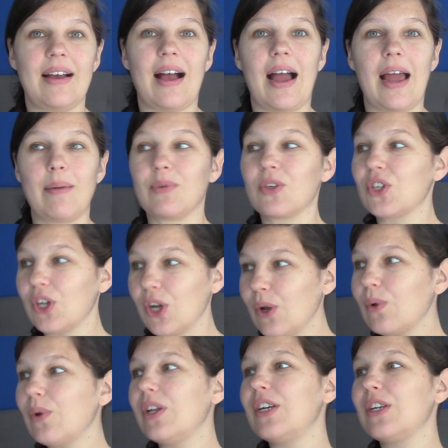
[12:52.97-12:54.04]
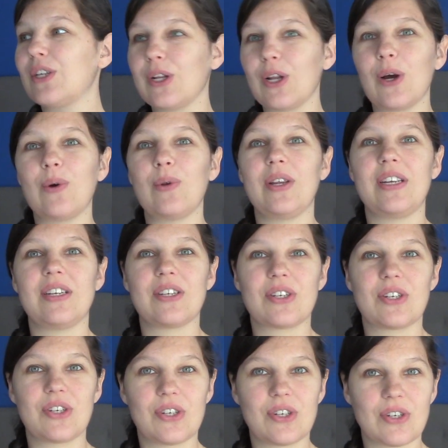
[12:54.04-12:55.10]
I'm slowly
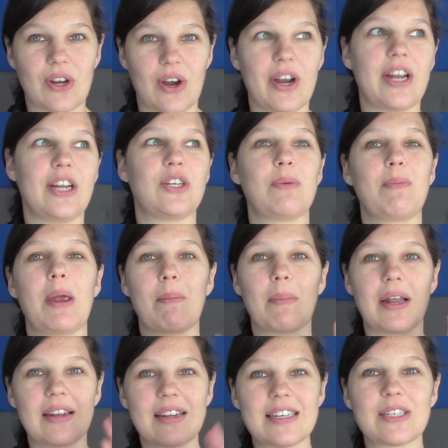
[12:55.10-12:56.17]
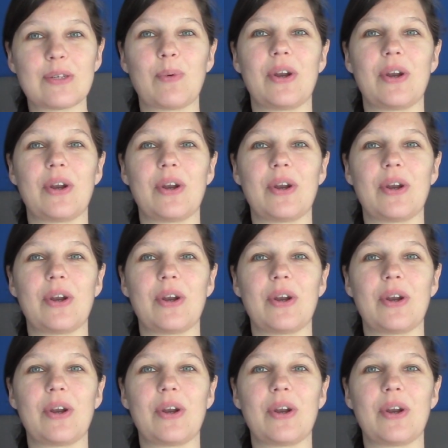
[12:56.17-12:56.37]
starting to make my list,